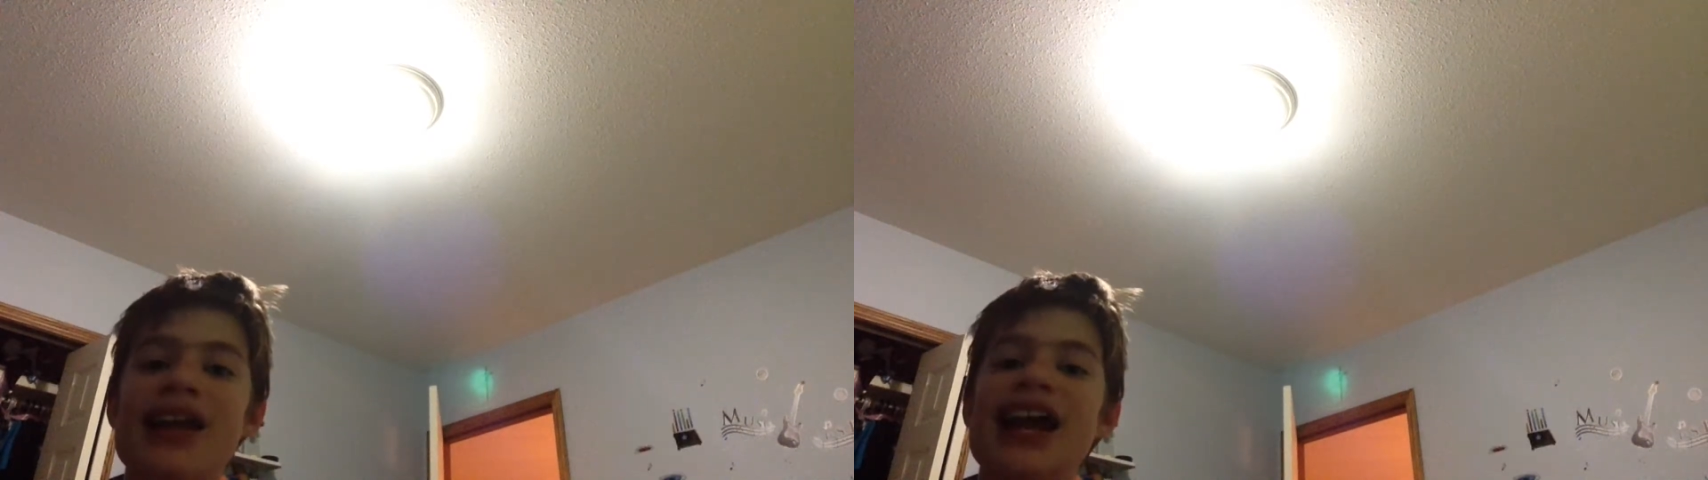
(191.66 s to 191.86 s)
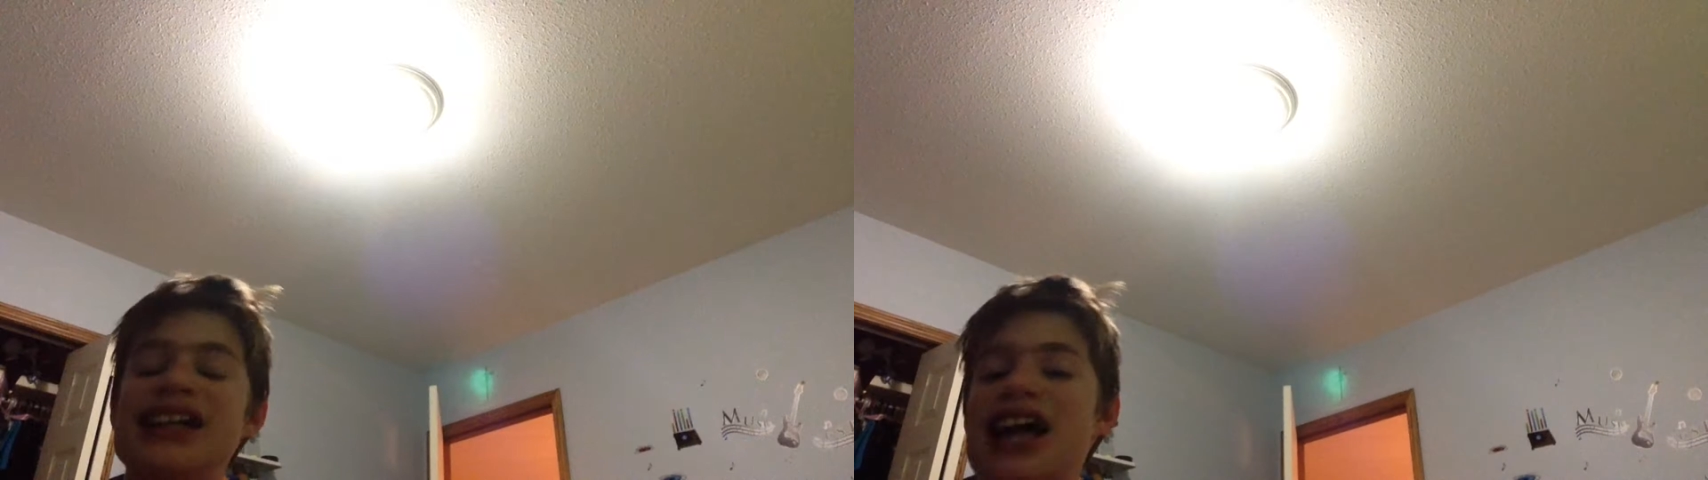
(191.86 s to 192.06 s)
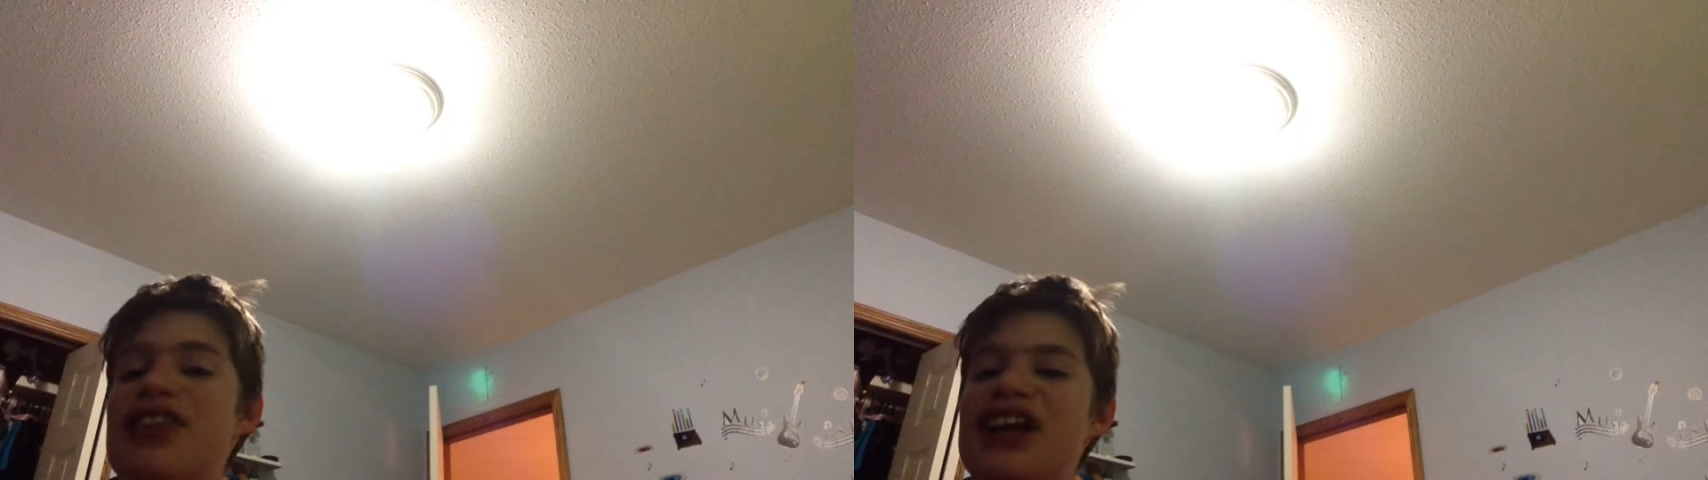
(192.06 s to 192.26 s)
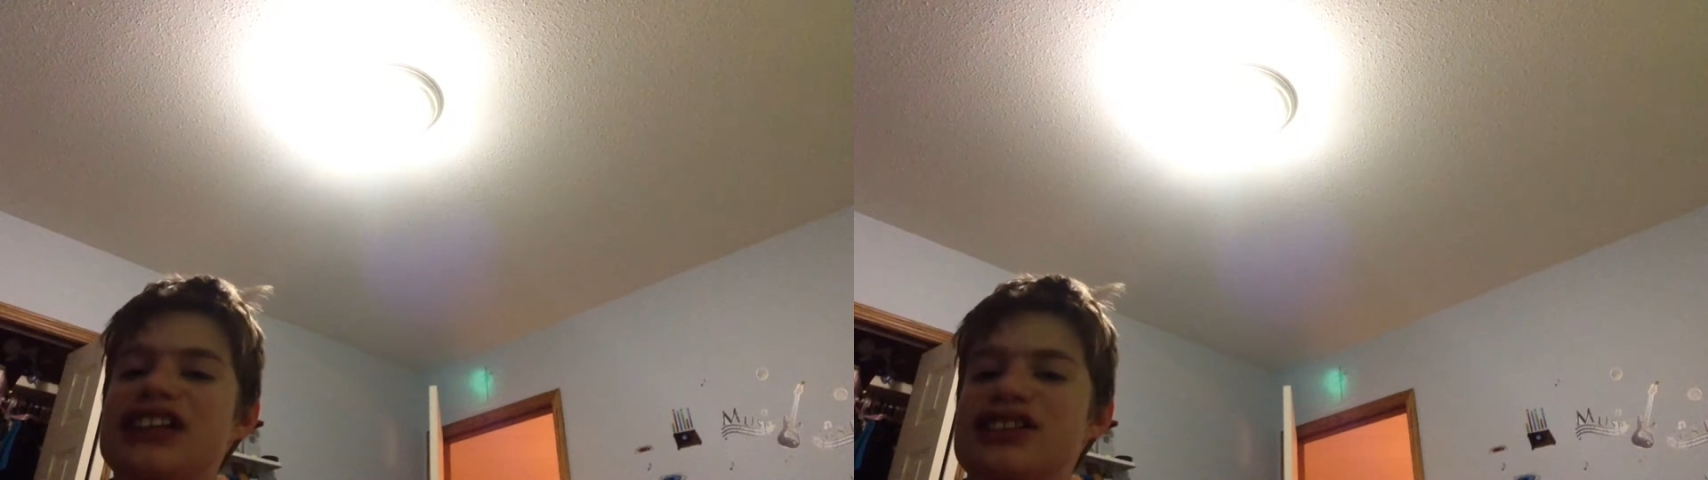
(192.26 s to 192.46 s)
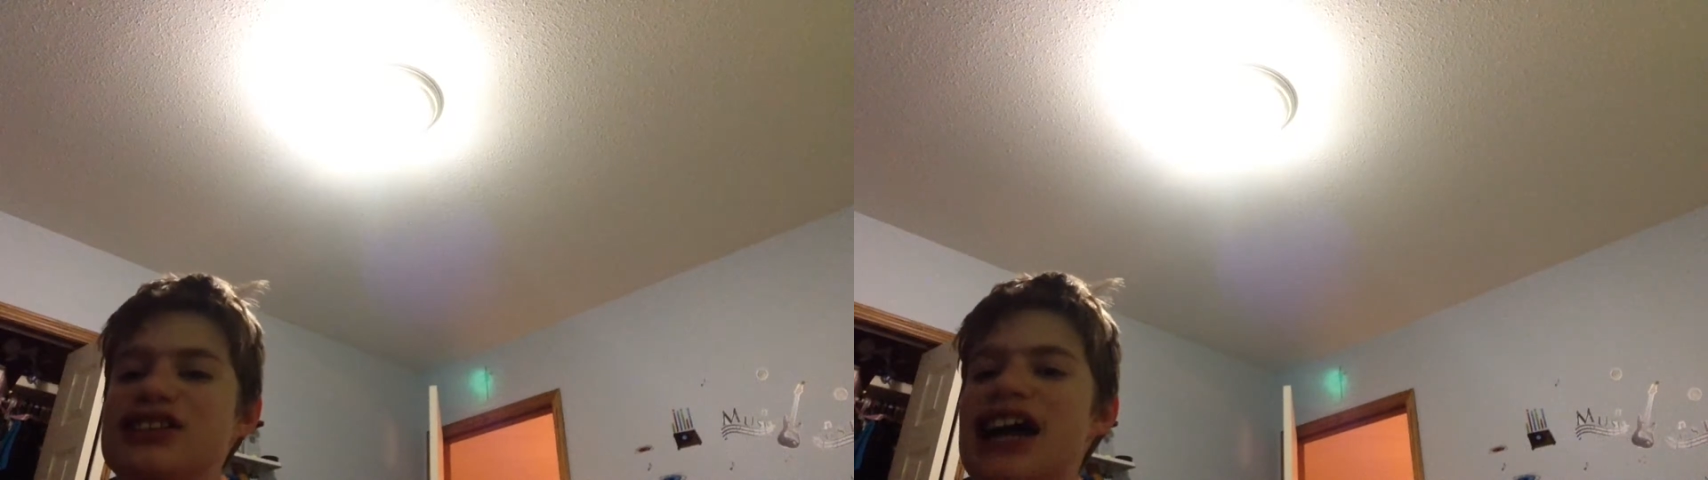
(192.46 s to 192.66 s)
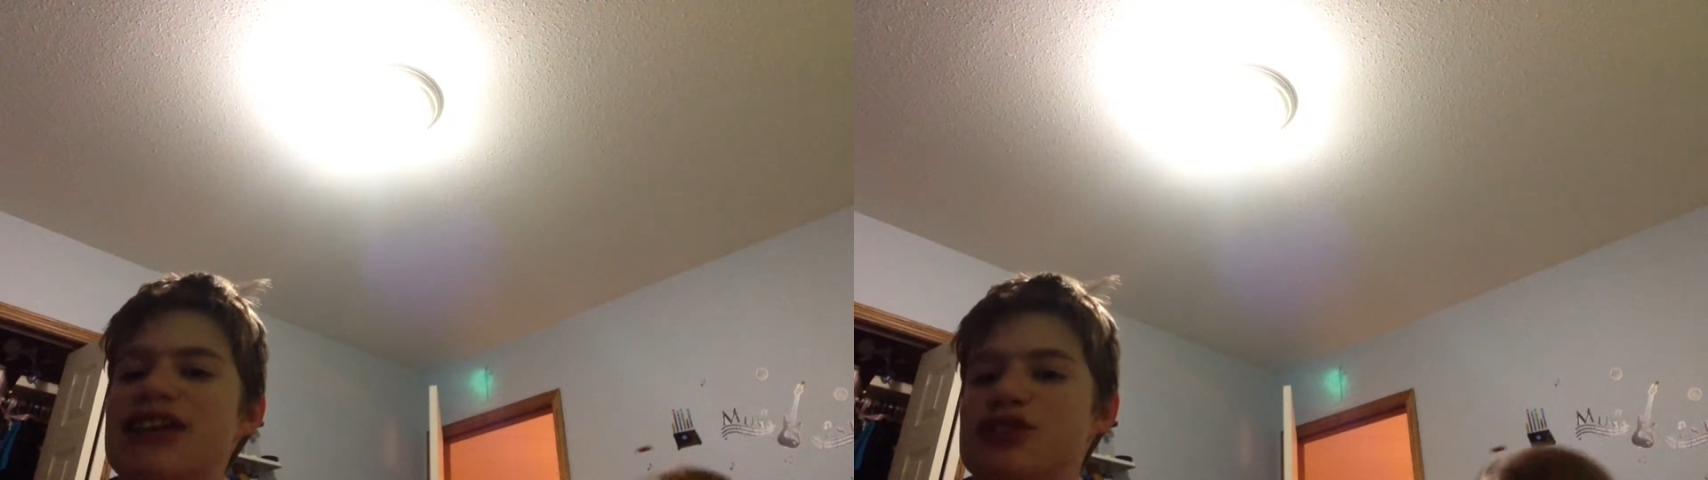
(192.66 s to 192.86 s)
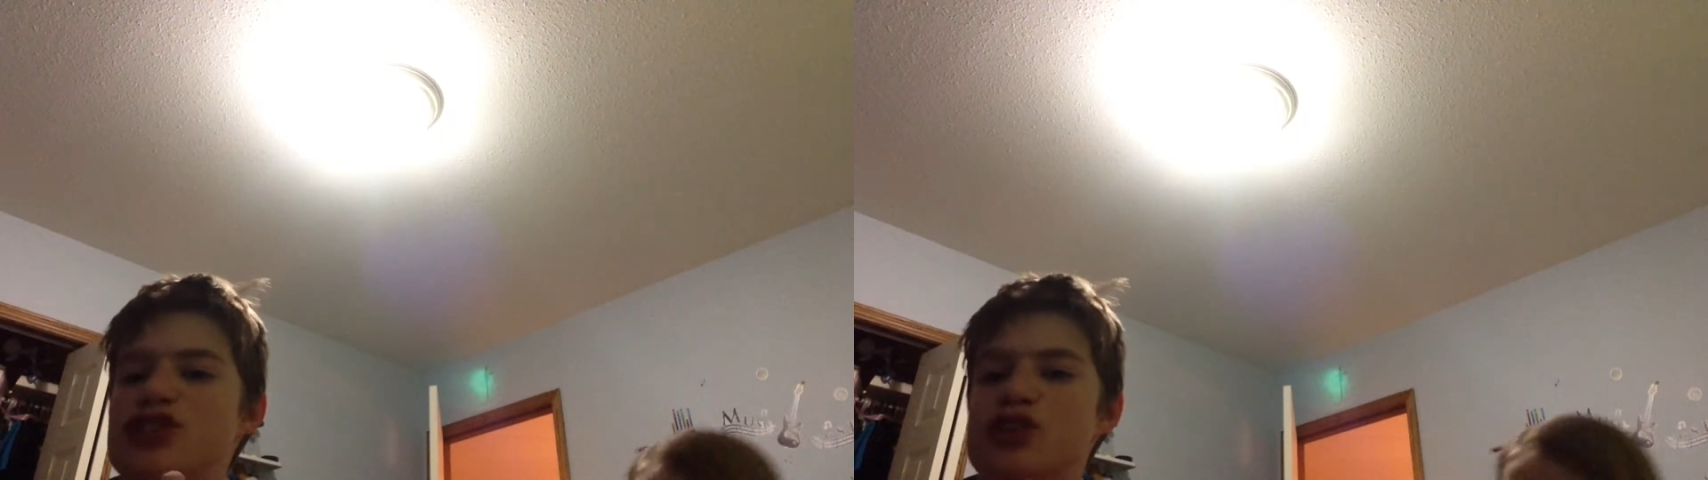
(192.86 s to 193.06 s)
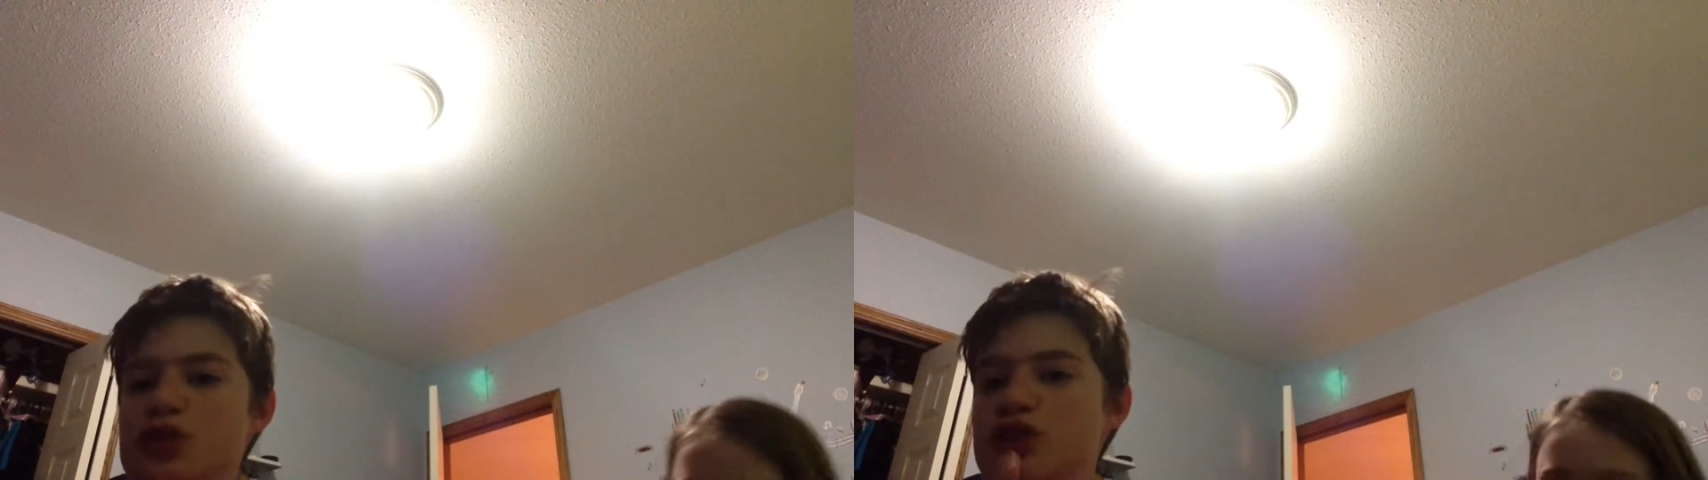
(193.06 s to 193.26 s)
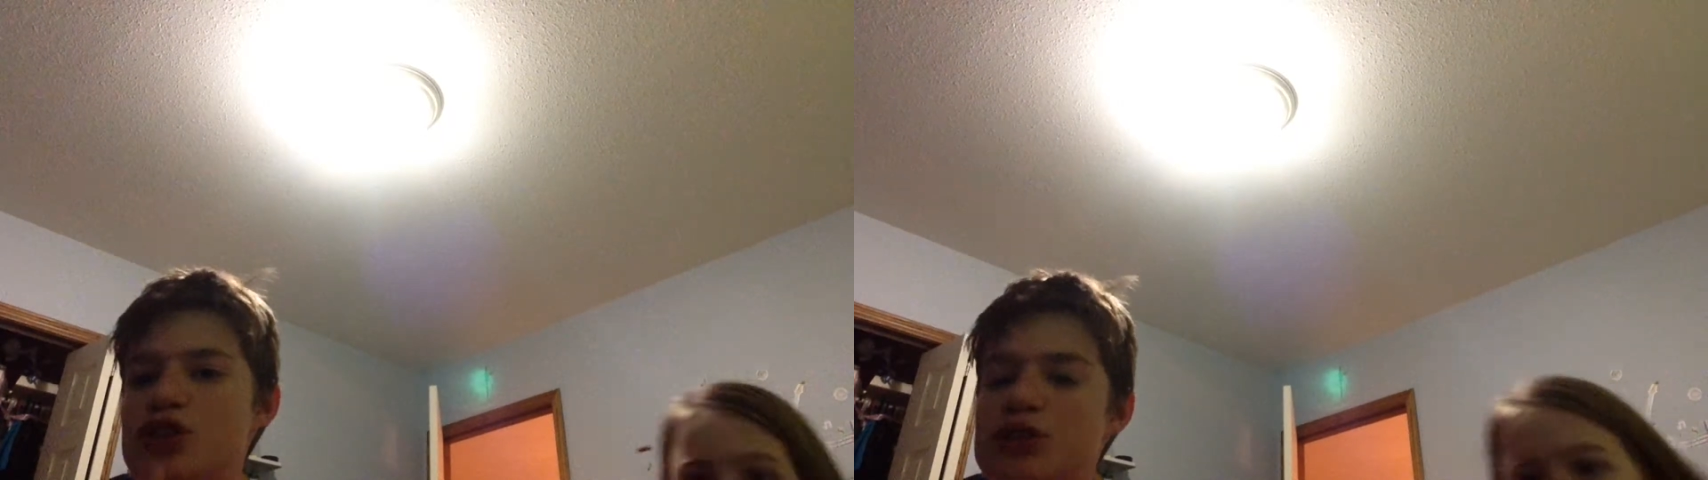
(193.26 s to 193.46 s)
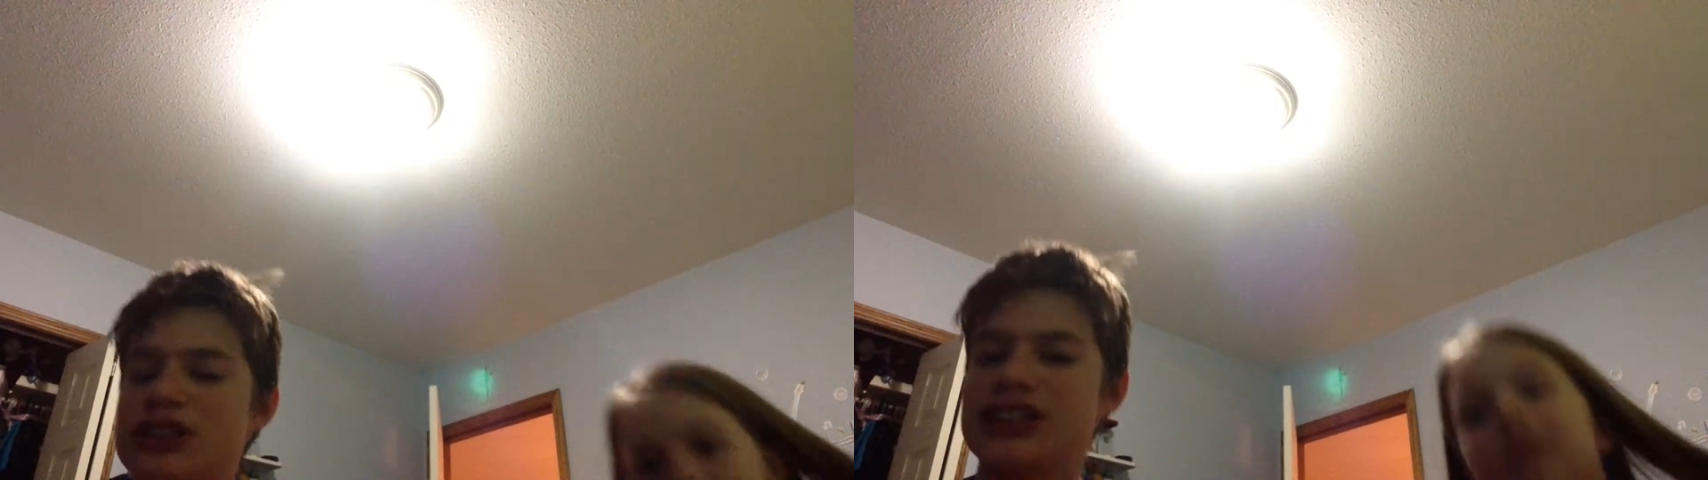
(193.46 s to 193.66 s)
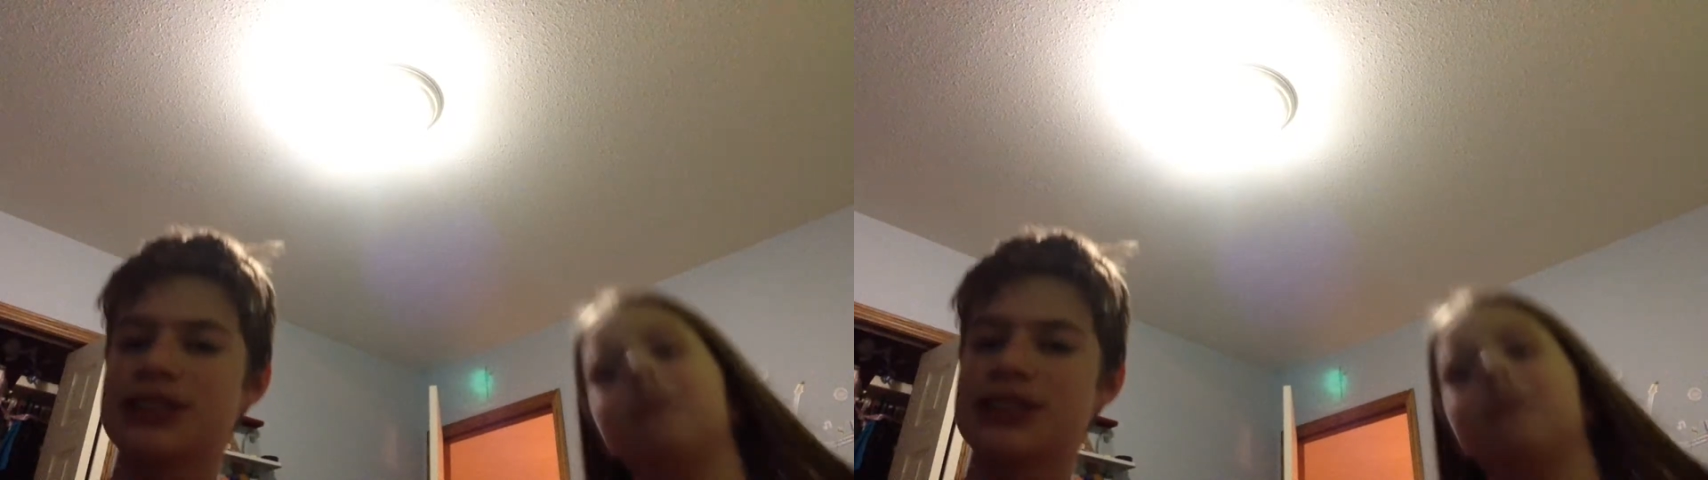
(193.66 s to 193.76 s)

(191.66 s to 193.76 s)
And I think it's going to have the Soul Stone in